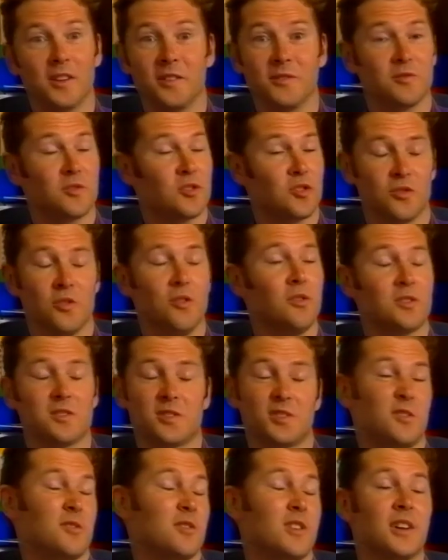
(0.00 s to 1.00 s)
and sure,
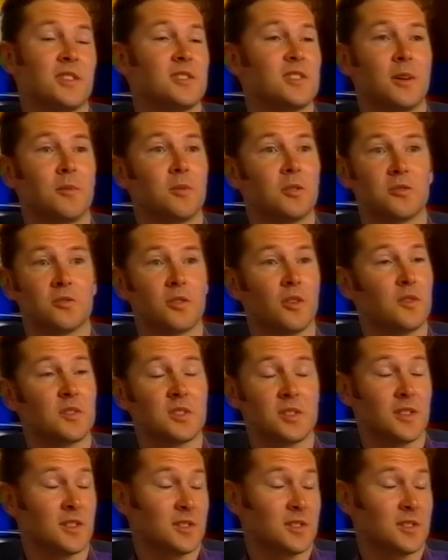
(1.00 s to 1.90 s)
it's creates some controversy.